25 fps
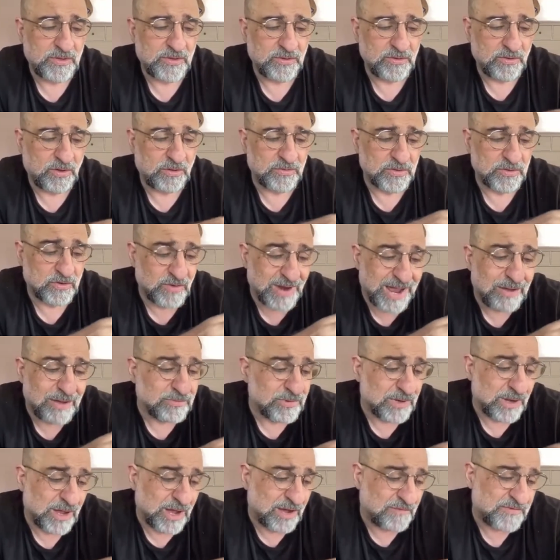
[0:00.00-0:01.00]
on the
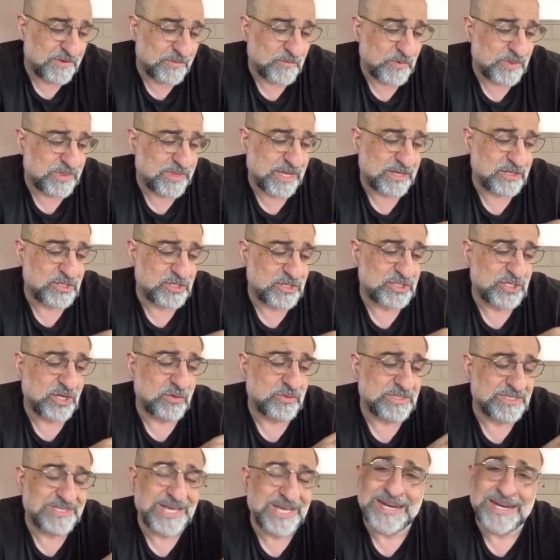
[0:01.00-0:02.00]
ground, laughing with their
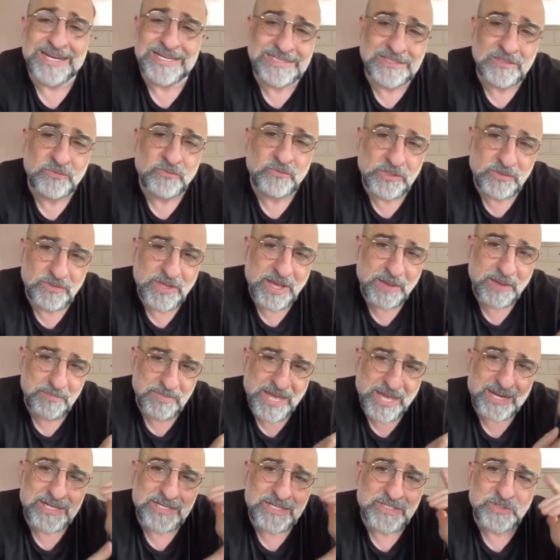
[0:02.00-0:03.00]
jokes, that is the real them.
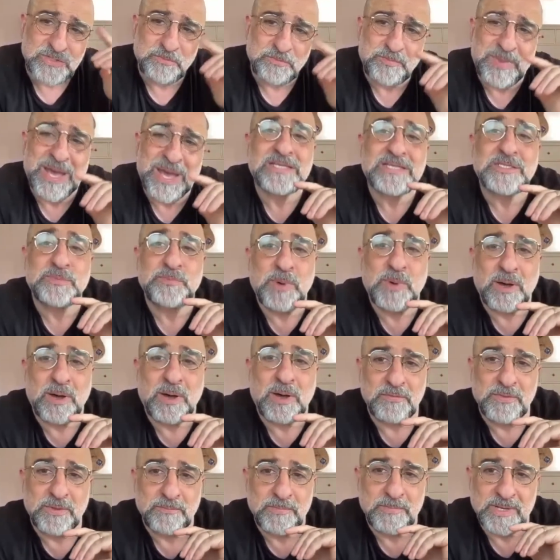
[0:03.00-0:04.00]
That is the best part
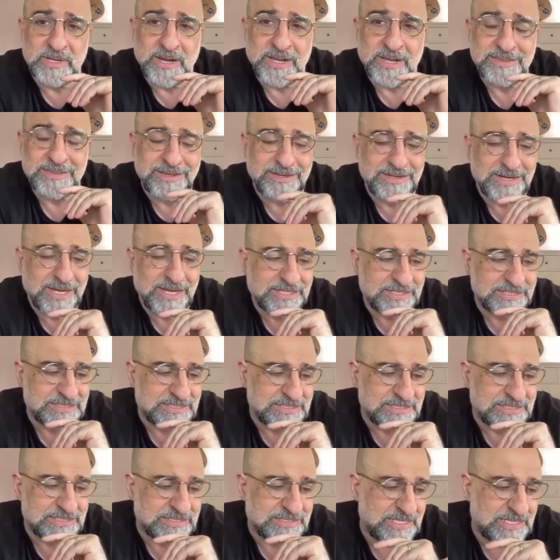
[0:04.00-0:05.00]
of them. And I can
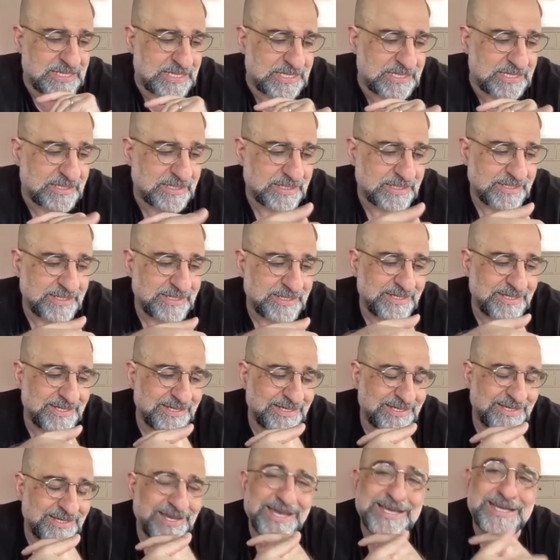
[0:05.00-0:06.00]
see
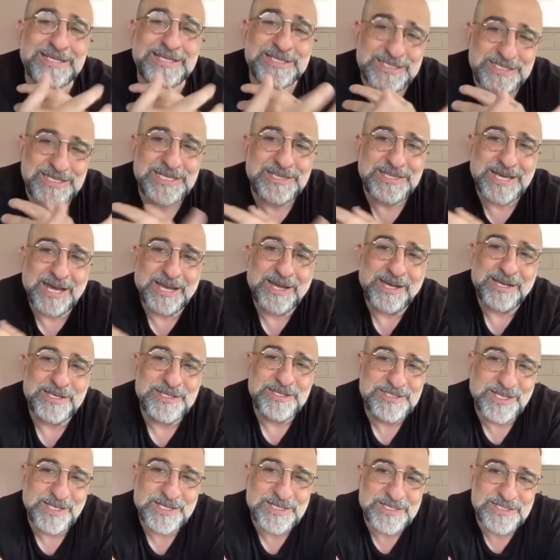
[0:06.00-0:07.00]
that. I can see
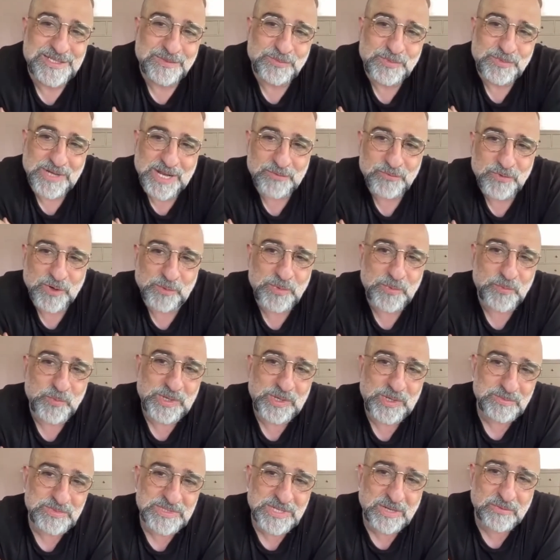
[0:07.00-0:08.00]
that in someone like Robin
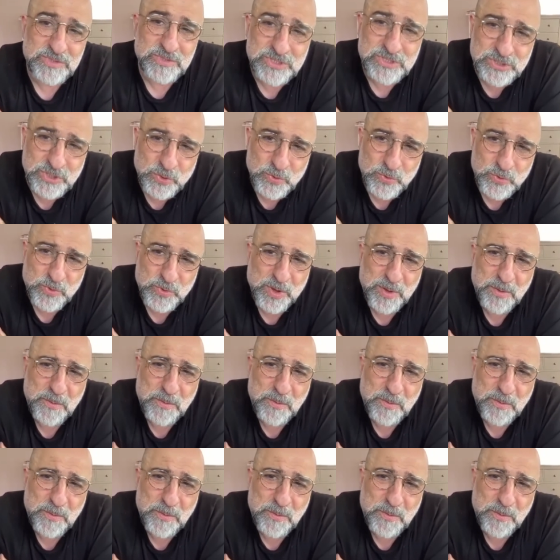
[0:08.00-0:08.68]
Williams. I was so